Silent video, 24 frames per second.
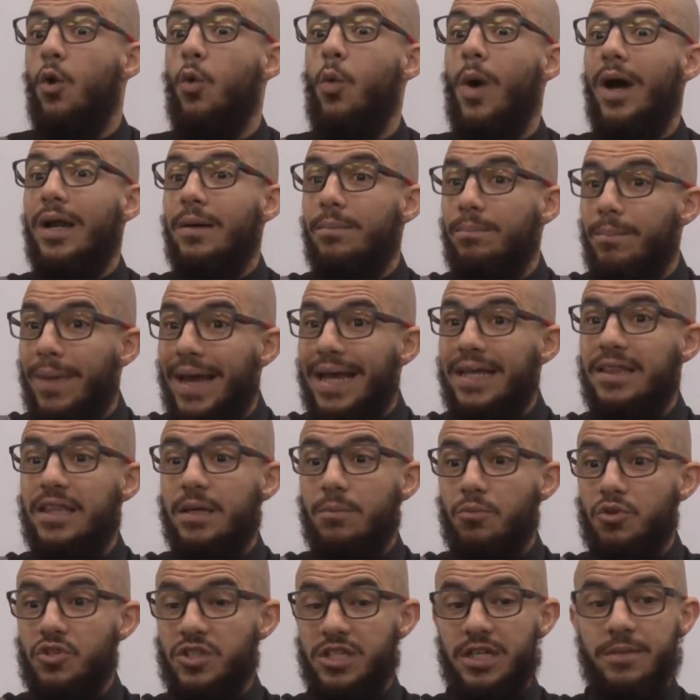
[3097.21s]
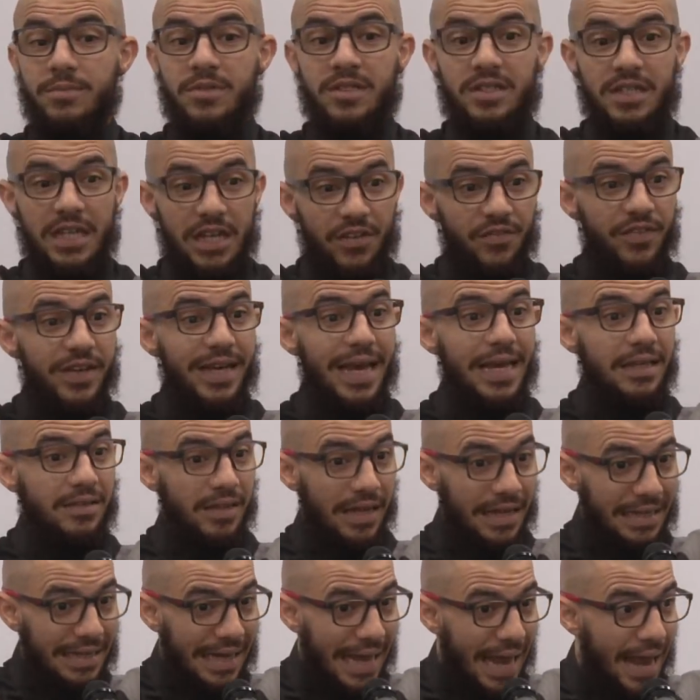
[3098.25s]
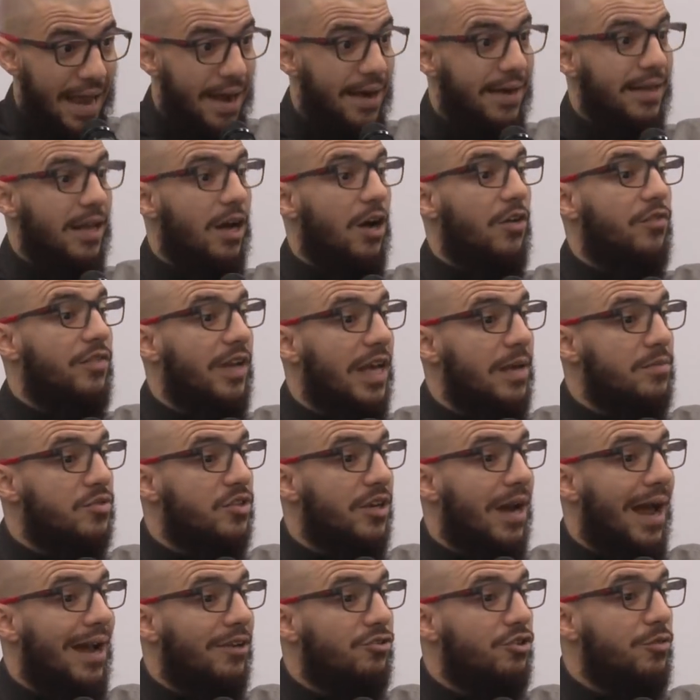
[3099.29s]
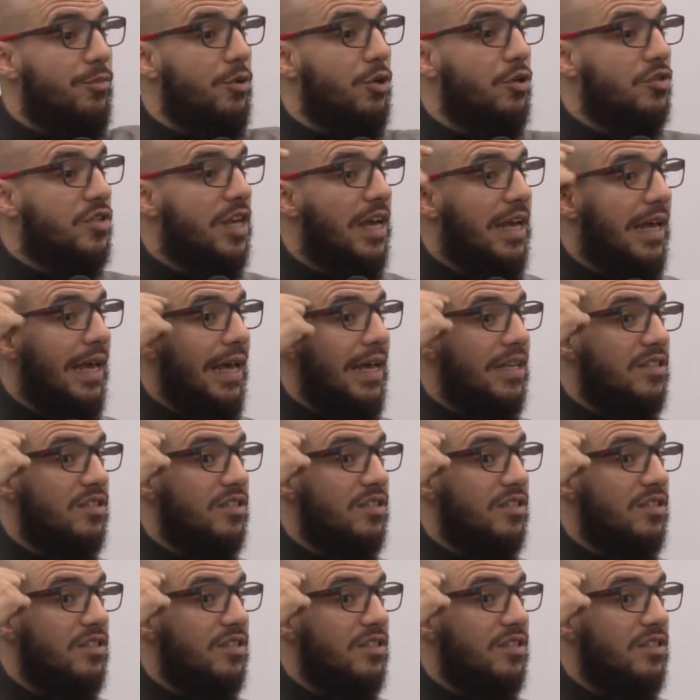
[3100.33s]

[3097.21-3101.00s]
What made the Muslims deviate in the area of names and attributes